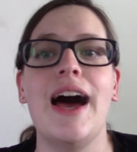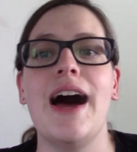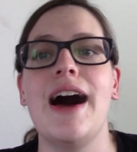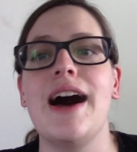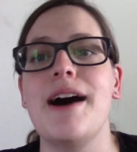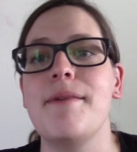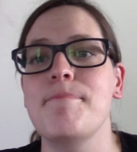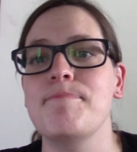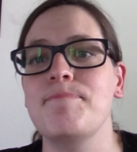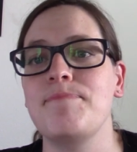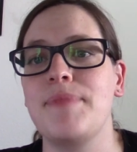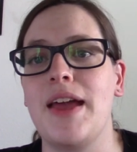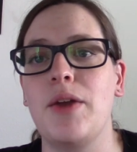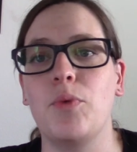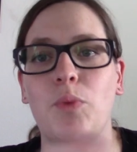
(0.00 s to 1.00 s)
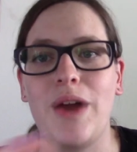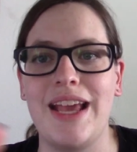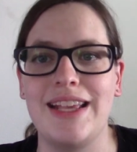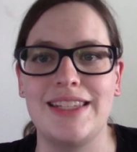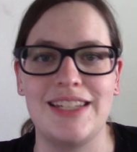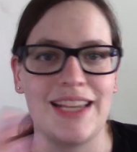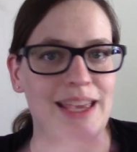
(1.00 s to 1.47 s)
um, and
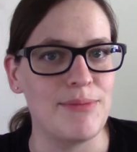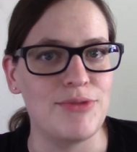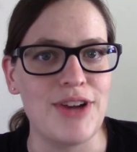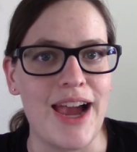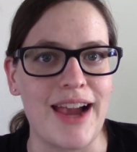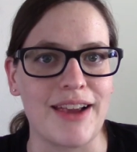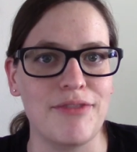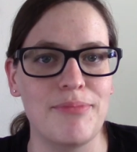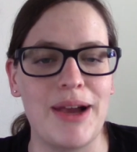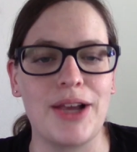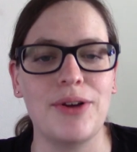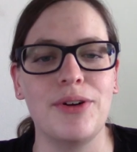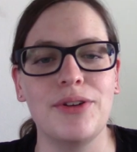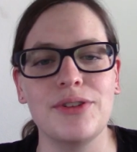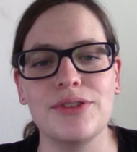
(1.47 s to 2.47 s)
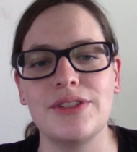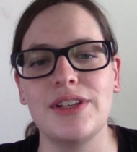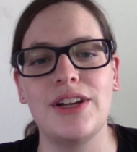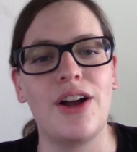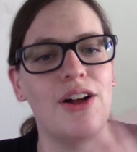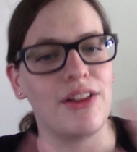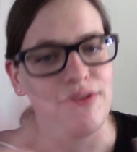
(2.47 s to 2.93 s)
ways to keep track of my goals
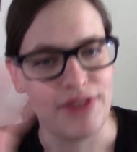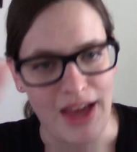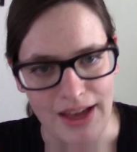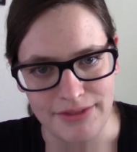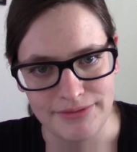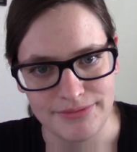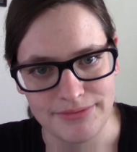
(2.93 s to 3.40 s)
and all of that.